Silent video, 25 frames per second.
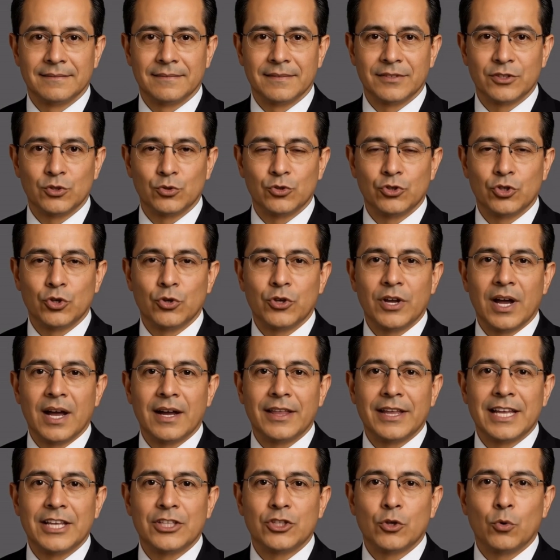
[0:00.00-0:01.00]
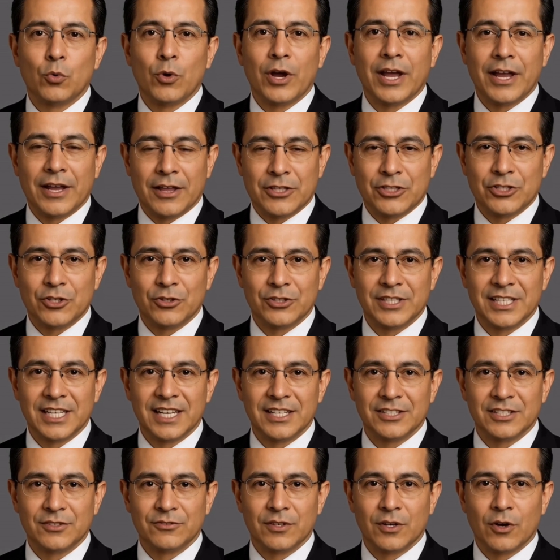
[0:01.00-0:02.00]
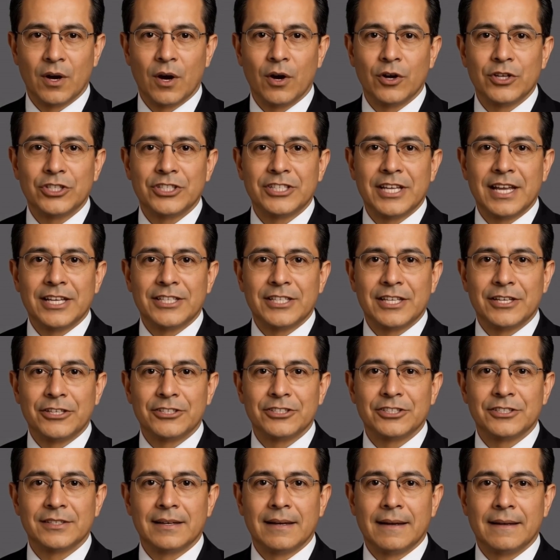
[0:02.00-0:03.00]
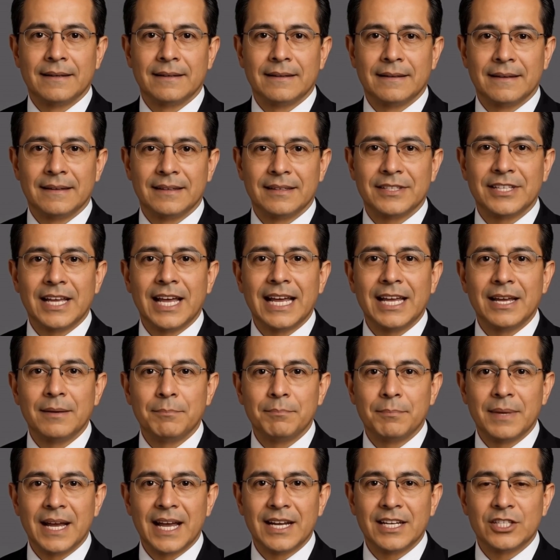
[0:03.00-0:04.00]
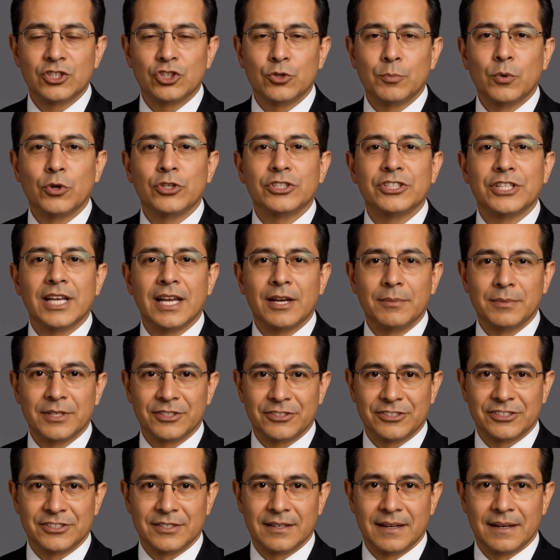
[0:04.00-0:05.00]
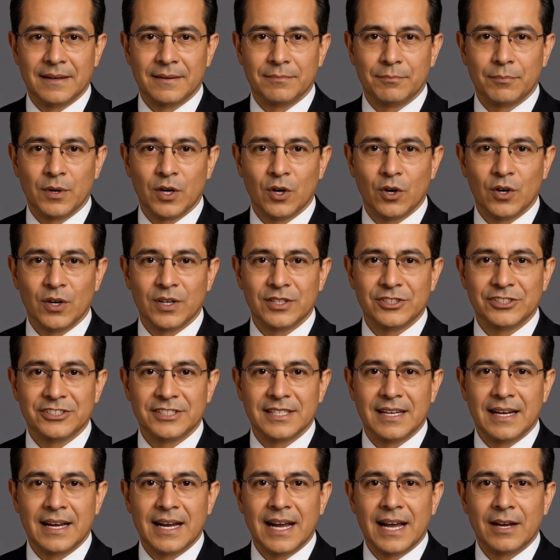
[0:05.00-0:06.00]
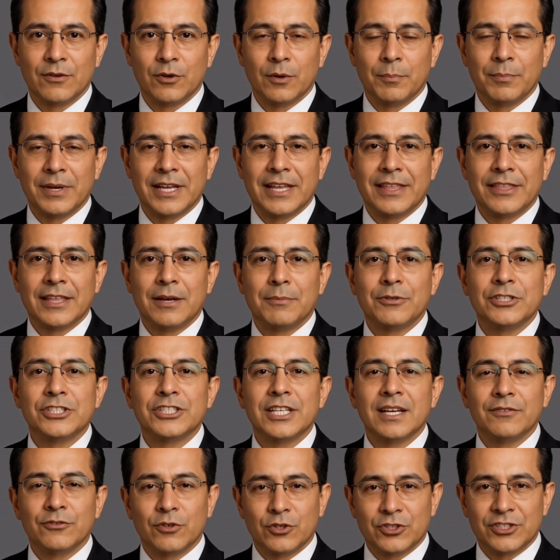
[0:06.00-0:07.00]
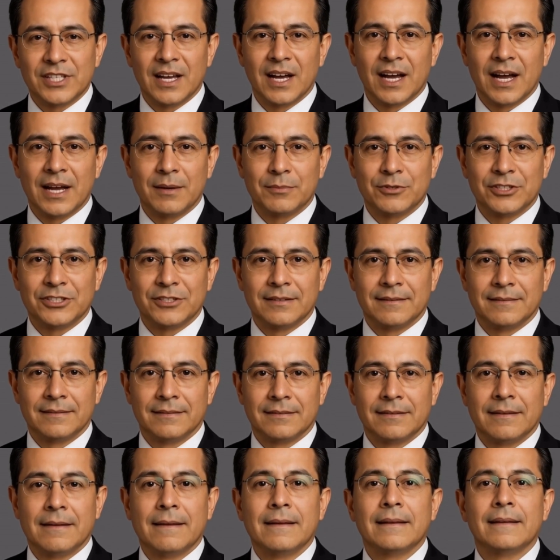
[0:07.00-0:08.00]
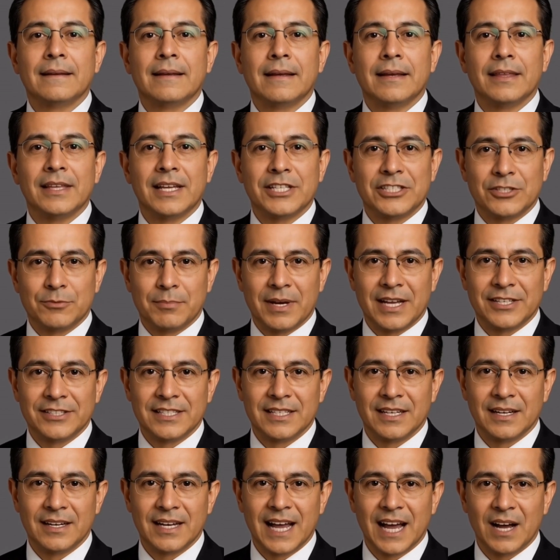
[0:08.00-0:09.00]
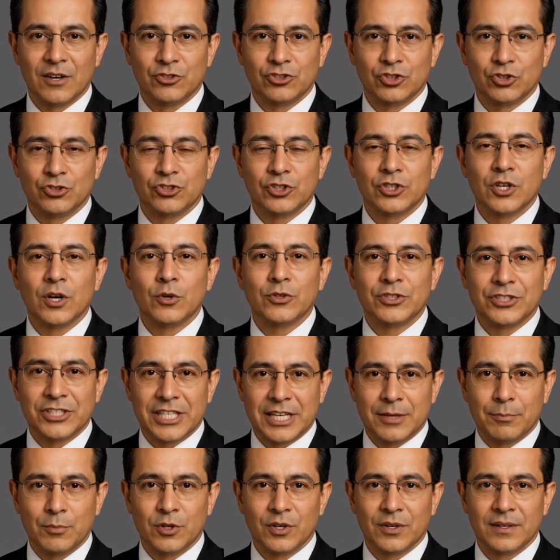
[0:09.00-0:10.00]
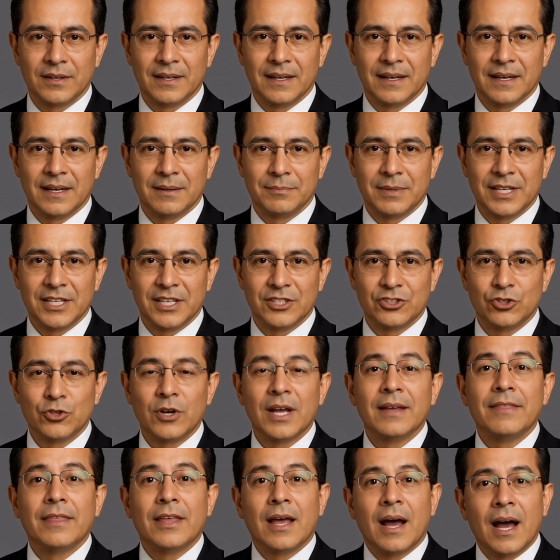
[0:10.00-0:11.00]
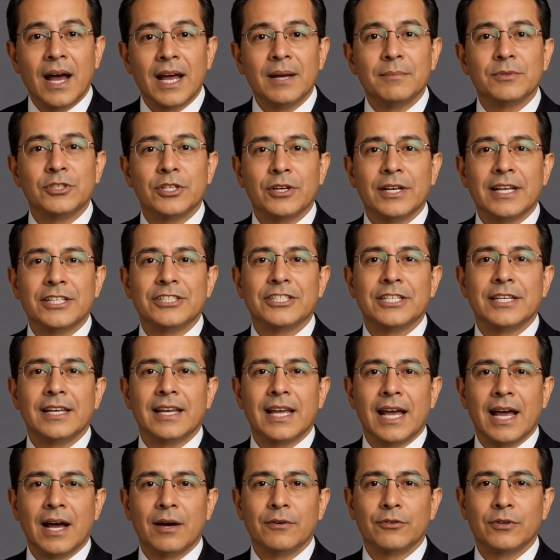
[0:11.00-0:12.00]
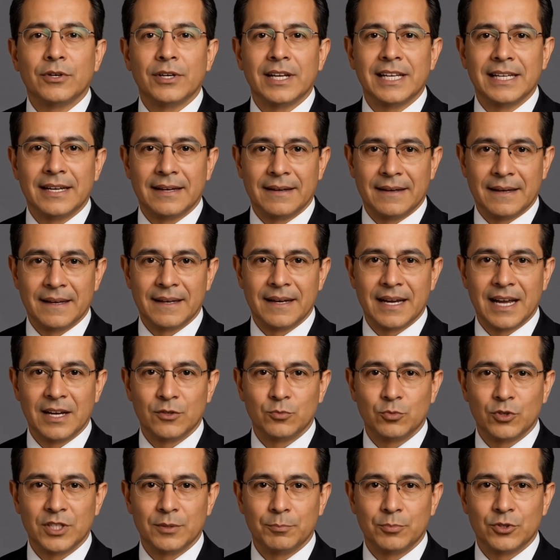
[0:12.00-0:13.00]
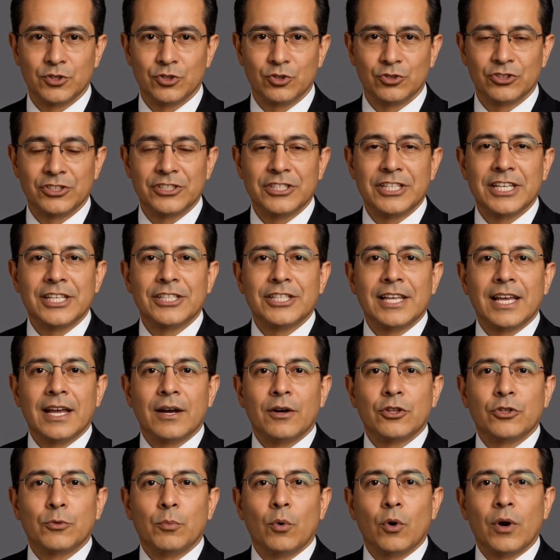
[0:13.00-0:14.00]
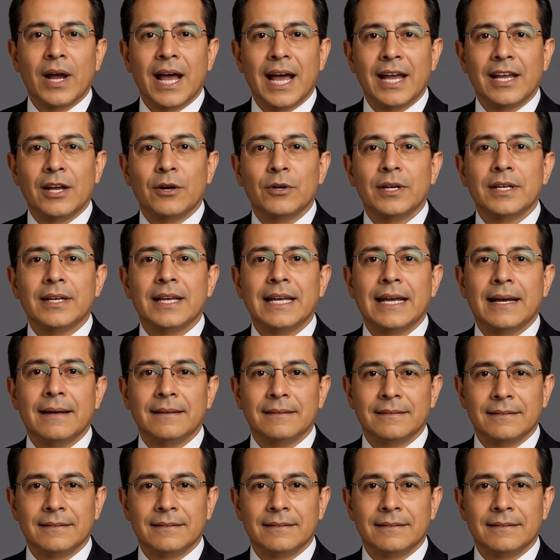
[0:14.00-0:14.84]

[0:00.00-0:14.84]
You do not need to wait until the end of a long sentence. Take manageable segments, pause, and repeat them several times. This method allows you to go deeper because you have time to listen carefully and reproduce details more accurately.